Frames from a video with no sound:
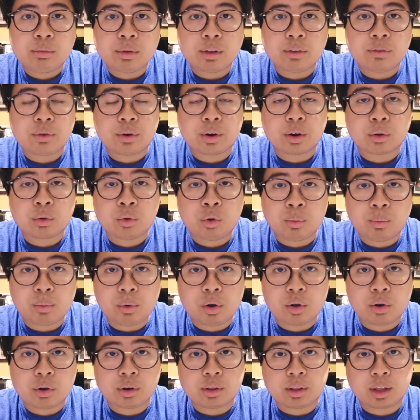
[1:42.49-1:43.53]
if you're a coupe
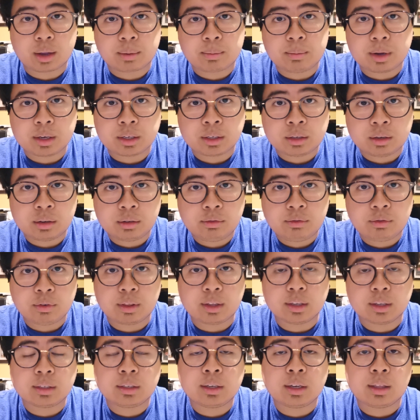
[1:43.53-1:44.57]
owner like myself for the
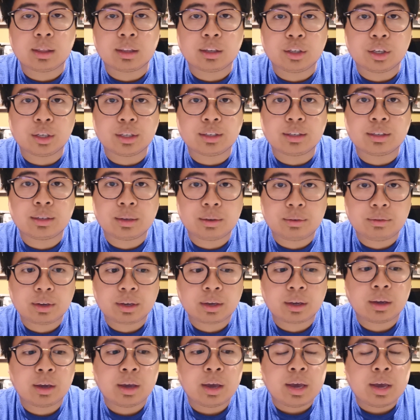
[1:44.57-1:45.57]
10th gen Civic,